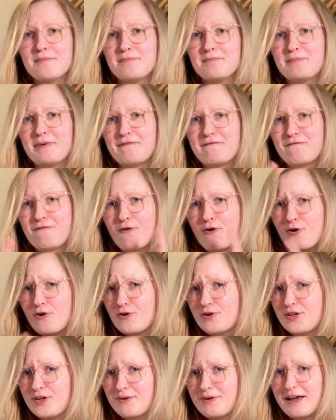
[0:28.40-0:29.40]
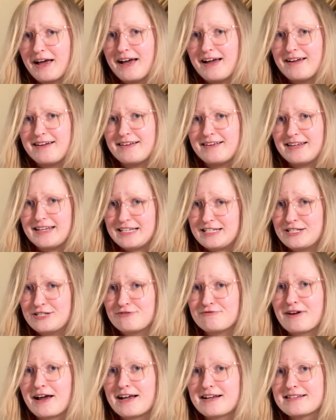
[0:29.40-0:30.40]
before you get
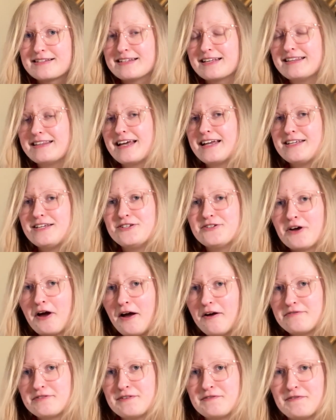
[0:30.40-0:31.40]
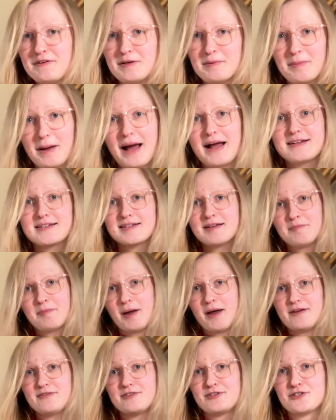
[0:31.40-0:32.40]
Easter eggs, and then you don't have to feel bad
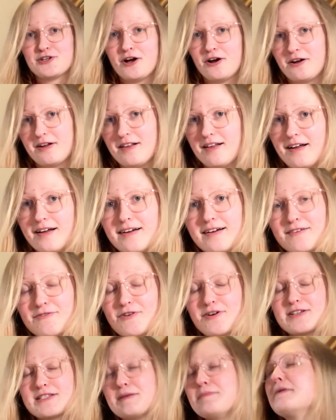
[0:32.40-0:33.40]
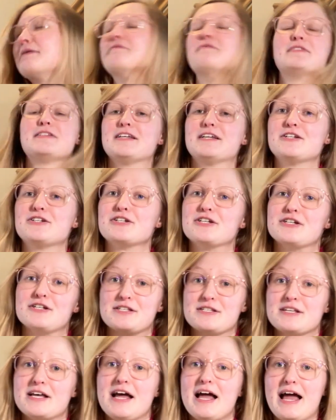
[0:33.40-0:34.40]
about the chocolate. Of course I'm being
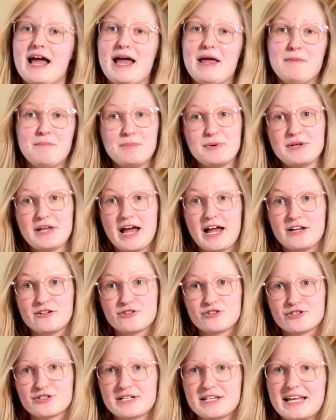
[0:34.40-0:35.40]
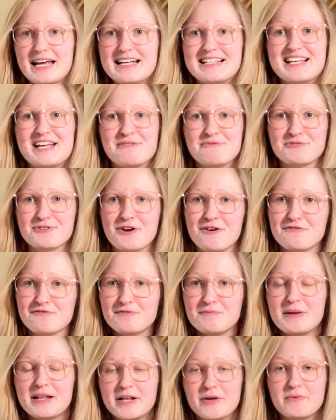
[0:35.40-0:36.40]
facetious, but yeah, just in case anyone's not
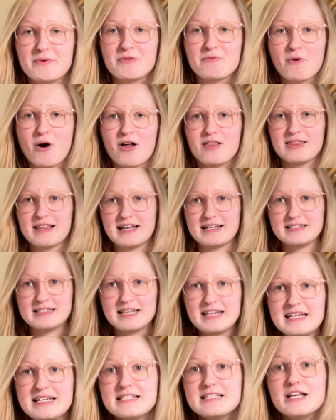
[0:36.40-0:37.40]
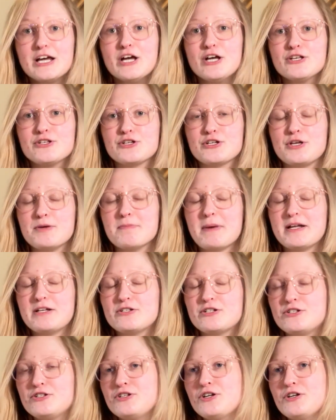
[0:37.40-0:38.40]
familiar with what Lent is. So you're
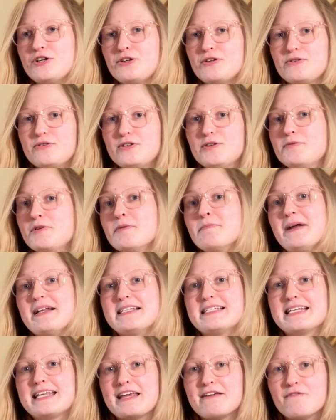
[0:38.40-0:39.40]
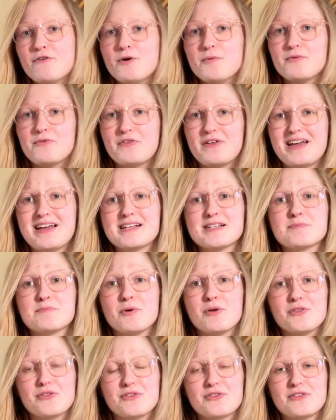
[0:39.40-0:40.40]
meant to you're meant to give up things,
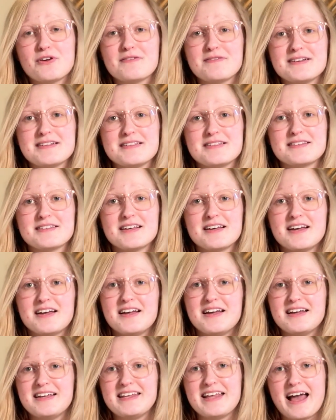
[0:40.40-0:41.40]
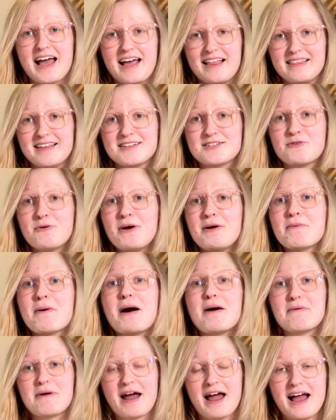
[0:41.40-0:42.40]
but there is, yeah, let's quit while
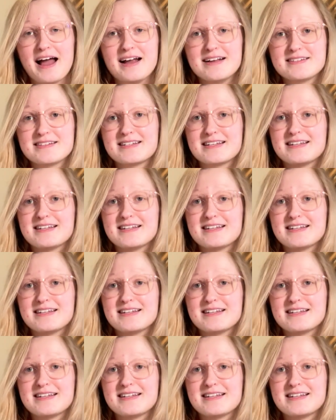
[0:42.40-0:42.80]
we're ahead.